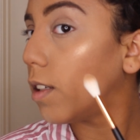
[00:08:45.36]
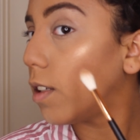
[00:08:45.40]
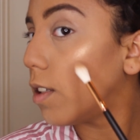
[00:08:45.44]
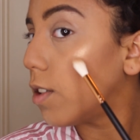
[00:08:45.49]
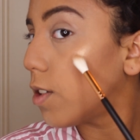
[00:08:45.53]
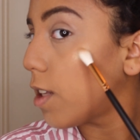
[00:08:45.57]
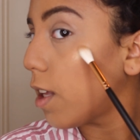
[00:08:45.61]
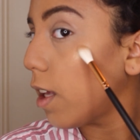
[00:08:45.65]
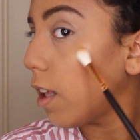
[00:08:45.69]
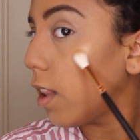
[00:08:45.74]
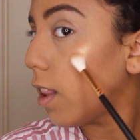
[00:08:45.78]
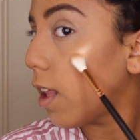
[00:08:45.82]

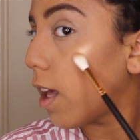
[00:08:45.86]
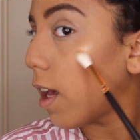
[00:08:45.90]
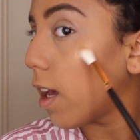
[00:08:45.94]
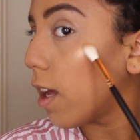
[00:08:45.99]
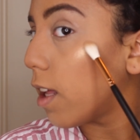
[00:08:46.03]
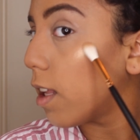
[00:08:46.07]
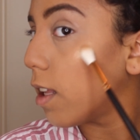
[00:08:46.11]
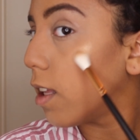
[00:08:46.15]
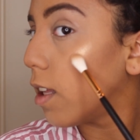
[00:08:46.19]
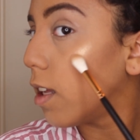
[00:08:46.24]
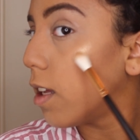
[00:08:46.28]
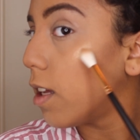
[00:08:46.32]
Just like
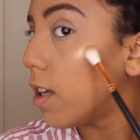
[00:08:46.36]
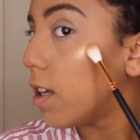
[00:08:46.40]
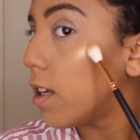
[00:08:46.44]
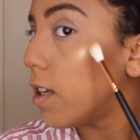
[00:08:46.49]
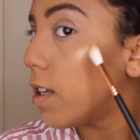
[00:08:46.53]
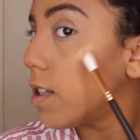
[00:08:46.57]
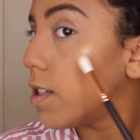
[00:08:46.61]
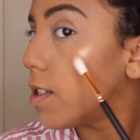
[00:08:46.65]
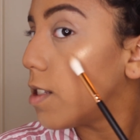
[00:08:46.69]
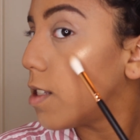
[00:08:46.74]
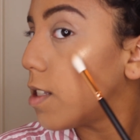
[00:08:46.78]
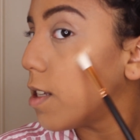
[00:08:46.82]
that.
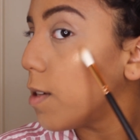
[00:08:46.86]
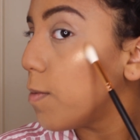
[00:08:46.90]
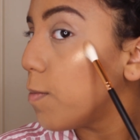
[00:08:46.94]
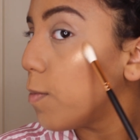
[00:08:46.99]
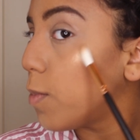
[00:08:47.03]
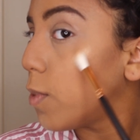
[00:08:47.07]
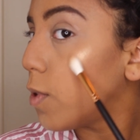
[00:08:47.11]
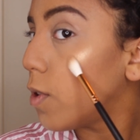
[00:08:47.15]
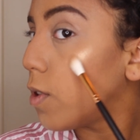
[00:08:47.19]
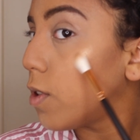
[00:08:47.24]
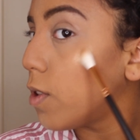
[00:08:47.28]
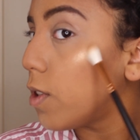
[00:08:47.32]

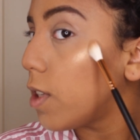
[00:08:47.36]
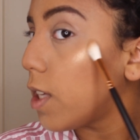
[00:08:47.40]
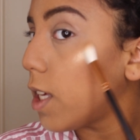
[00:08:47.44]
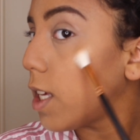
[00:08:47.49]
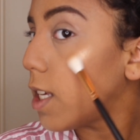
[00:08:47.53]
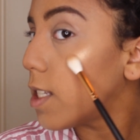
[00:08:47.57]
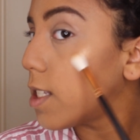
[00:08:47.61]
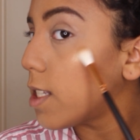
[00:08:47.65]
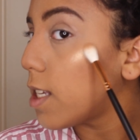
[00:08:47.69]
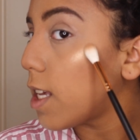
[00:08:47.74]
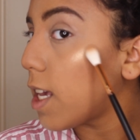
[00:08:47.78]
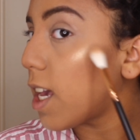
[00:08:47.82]
Simple,
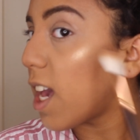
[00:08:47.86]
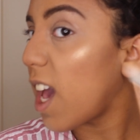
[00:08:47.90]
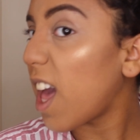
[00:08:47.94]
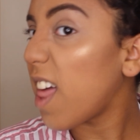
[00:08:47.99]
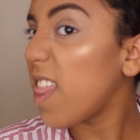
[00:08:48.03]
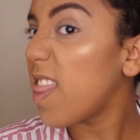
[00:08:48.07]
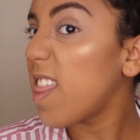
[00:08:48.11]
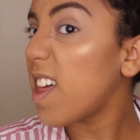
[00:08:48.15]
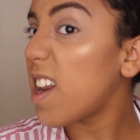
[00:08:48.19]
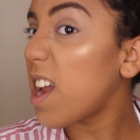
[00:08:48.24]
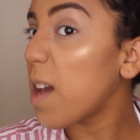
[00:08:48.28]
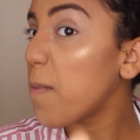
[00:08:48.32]
easy,
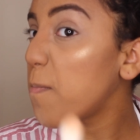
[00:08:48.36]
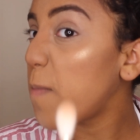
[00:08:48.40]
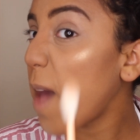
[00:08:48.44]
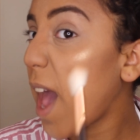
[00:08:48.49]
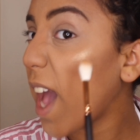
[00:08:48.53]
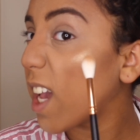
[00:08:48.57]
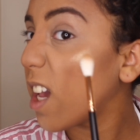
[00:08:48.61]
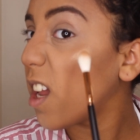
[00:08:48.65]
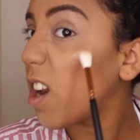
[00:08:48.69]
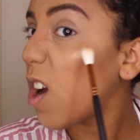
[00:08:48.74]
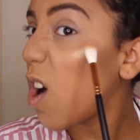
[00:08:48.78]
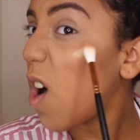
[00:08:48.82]
and then I
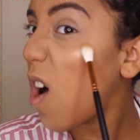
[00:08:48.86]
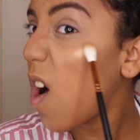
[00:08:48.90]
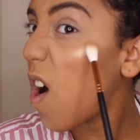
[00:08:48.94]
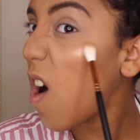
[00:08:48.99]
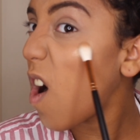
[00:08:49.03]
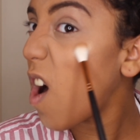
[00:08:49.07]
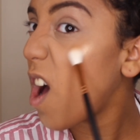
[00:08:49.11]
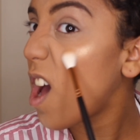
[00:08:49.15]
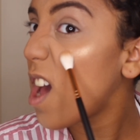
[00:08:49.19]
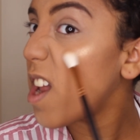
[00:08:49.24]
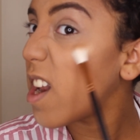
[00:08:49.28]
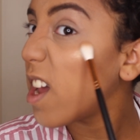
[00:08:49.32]
pack it
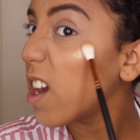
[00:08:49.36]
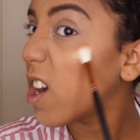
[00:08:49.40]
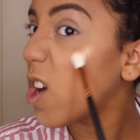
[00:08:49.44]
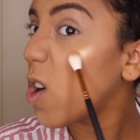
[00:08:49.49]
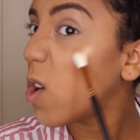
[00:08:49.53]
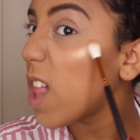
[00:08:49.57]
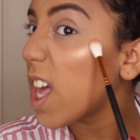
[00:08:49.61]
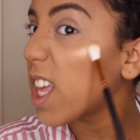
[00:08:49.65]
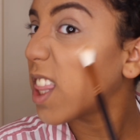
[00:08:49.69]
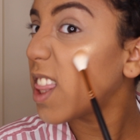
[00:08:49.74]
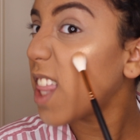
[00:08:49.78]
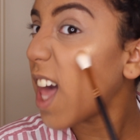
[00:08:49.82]
on. I go
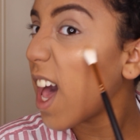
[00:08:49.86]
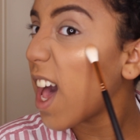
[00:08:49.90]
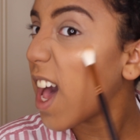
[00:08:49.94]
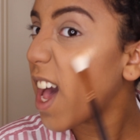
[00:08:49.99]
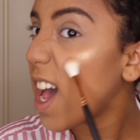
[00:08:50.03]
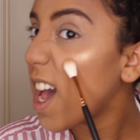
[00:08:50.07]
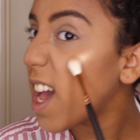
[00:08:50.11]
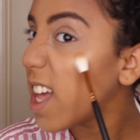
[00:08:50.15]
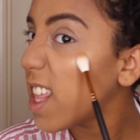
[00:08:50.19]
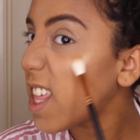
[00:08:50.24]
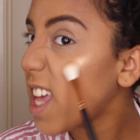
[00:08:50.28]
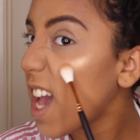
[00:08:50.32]
like
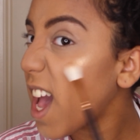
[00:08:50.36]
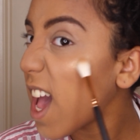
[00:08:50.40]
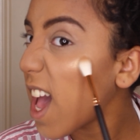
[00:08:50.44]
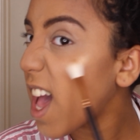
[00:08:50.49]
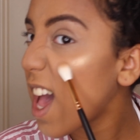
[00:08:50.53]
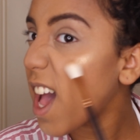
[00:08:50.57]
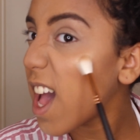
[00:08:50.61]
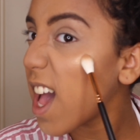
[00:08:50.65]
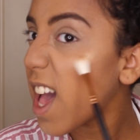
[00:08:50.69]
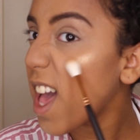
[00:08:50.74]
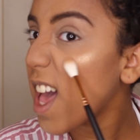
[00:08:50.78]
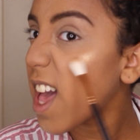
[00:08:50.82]
that.
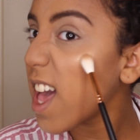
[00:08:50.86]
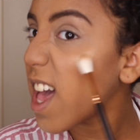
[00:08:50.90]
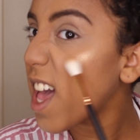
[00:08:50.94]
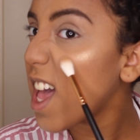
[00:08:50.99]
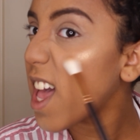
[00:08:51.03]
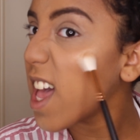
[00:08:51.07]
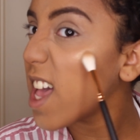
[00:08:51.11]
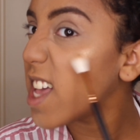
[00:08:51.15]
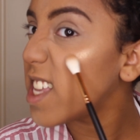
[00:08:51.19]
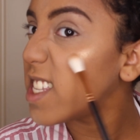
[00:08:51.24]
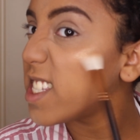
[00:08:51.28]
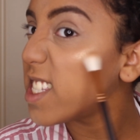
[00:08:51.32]

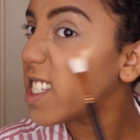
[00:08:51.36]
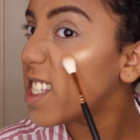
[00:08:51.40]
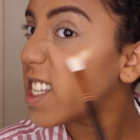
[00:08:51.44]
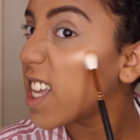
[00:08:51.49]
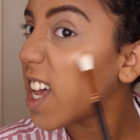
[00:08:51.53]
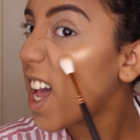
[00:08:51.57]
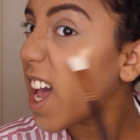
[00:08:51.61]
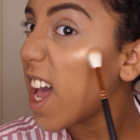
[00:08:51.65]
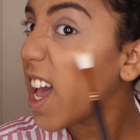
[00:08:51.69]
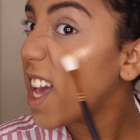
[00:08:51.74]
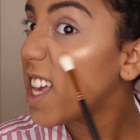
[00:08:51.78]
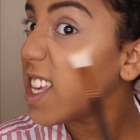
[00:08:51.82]
Yes.
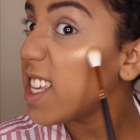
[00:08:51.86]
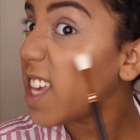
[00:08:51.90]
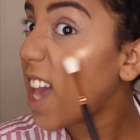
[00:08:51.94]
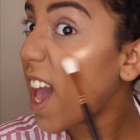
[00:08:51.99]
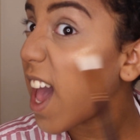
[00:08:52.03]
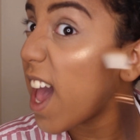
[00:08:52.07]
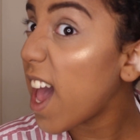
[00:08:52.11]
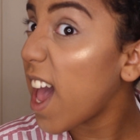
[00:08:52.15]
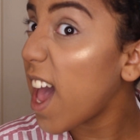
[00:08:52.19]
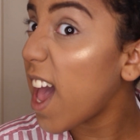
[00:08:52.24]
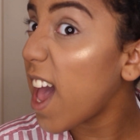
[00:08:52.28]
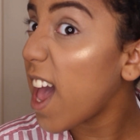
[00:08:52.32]

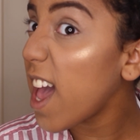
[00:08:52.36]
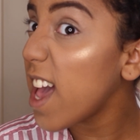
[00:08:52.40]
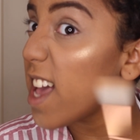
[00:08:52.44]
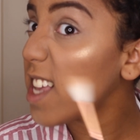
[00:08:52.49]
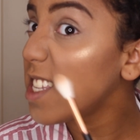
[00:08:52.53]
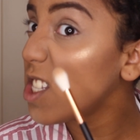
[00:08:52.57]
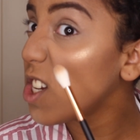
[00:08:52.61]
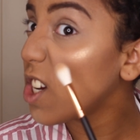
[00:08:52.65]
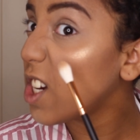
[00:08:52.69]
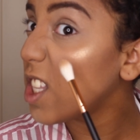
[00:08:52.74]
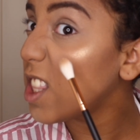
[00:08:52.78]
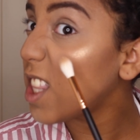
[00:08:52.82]

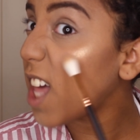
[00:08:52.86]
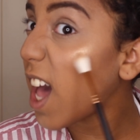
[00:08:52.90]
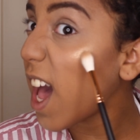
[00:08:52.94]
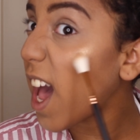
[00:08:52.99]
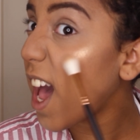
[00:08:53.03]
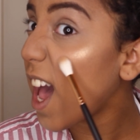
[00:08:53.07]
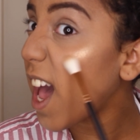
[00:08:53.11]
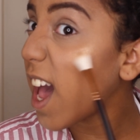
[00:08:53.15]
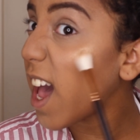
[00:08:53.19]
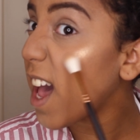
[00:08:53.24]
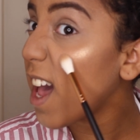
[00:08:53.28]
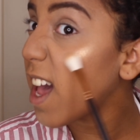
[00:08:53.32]
Yes, look at
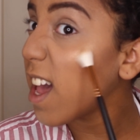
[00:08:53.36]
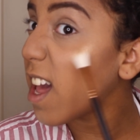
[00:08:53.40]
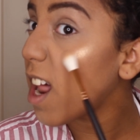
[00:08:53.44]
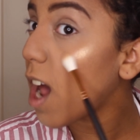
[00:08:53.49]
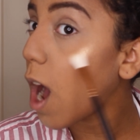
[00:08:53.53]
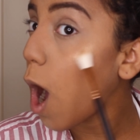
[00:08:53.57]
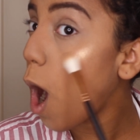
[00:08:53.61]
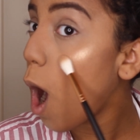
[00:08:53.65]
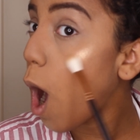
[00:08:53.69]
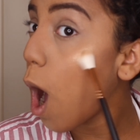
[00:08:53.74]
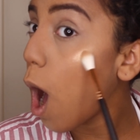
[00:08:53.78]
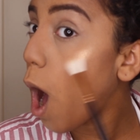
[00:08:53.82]

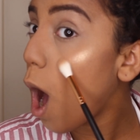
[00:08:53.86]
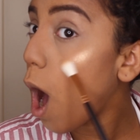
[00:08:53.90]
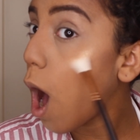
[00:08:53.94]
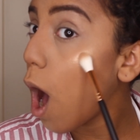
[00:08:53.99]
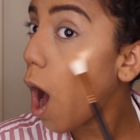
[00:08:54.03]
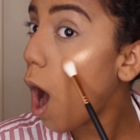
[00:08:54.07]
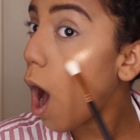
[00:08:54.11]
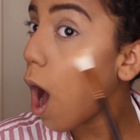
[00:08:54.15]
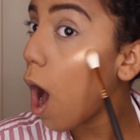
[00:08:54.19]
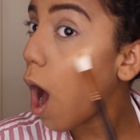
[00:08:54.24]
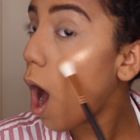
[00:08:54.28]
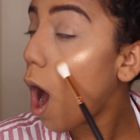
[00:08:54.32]

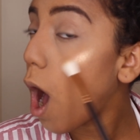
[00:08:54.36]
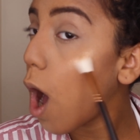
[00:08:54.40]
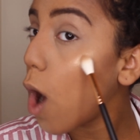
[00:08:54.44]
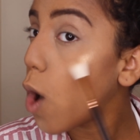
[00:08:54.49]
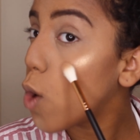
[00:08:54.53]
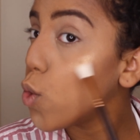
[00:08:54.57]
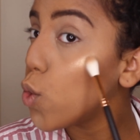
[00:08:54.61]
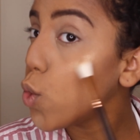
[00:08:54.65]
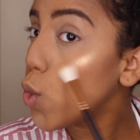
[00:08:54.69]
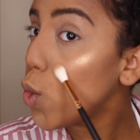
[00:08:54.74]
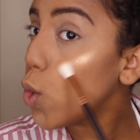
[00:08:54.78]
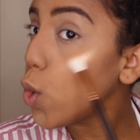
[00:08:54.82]

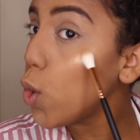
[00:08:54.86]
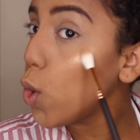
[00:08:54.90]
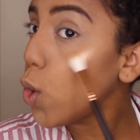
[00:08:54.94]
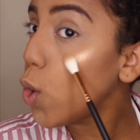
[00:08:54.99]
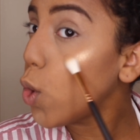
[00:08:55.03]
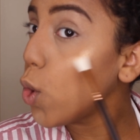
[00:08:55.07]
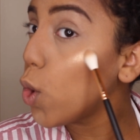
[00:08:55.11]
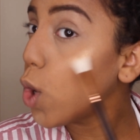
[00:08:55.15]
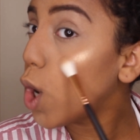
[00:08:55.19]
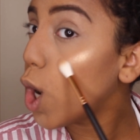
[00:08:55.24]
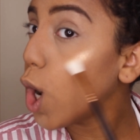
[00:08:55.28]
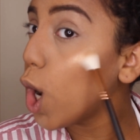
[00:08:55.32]
that.
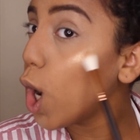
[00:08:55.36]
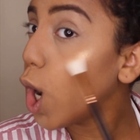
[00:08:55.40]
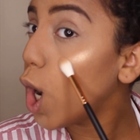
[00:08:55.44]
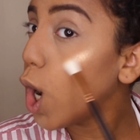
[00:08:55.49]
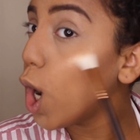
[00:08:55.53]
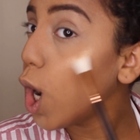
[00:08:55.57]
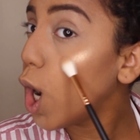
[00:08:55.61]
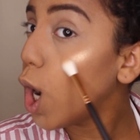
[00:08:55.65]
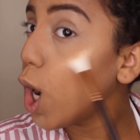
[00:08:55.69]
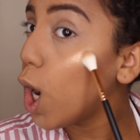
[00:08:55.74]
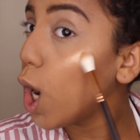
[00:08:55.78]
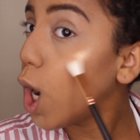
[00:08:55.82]
Ooh,
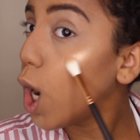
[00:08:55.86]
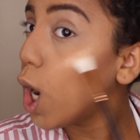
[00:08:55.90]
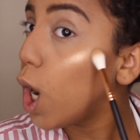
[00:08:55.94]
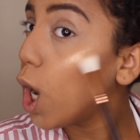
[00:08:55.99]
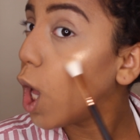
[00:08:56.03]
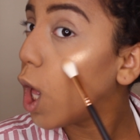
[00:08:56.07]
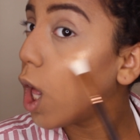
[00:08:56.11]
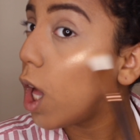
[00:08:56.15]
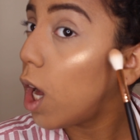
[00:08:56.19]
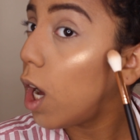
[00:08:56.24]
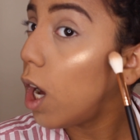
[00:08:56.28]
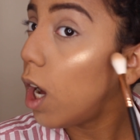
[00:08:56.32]

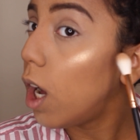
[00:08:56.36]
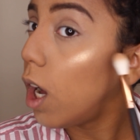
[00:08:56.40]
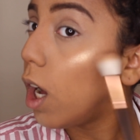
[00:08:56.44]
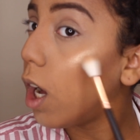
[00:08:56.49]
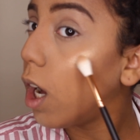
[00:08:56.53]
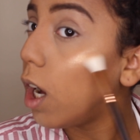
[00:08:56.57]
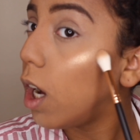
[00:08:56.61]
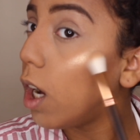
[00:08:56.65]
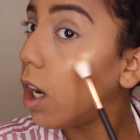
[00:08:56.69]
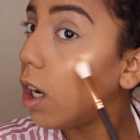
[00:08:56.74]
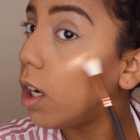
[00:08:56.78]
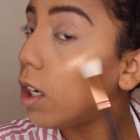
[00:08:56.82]
girl.
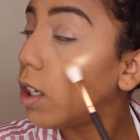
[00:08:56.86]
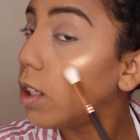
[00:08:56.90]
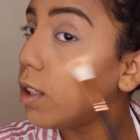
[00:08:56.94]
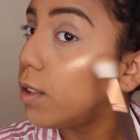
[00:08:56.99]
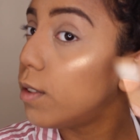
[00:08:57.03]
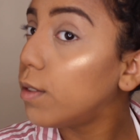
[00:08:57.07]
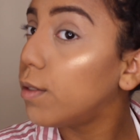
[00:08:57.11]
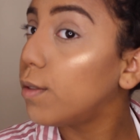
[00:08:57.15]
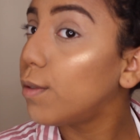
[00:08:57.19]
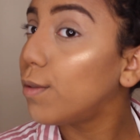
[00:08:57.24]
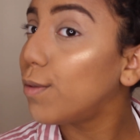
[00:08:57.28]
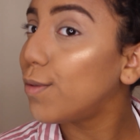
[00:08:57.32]

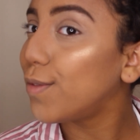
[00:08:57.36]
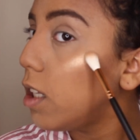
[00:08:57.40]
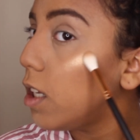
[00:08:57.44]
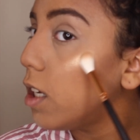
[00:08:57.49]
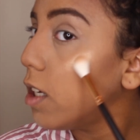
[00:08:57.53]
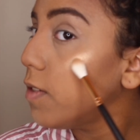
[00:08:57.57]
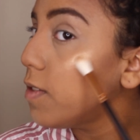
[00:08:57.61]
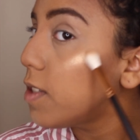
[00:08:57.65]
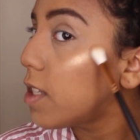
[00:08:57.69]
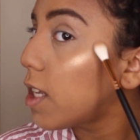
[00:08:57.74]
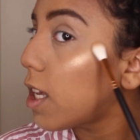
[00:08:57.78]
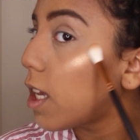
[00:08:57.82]

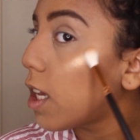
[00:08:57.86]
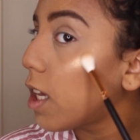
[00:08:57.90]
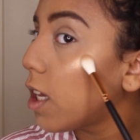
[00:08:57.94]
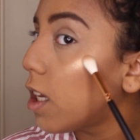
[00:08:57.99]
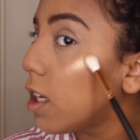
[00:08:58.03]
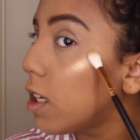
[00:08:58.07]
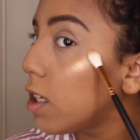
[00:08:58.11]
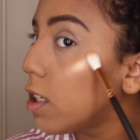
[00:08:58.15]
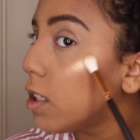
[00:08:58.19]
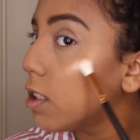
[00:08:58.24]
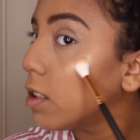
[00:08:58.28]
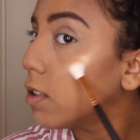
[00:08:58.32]
Does
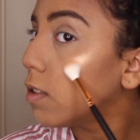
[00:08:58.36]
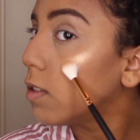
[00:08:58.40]
it.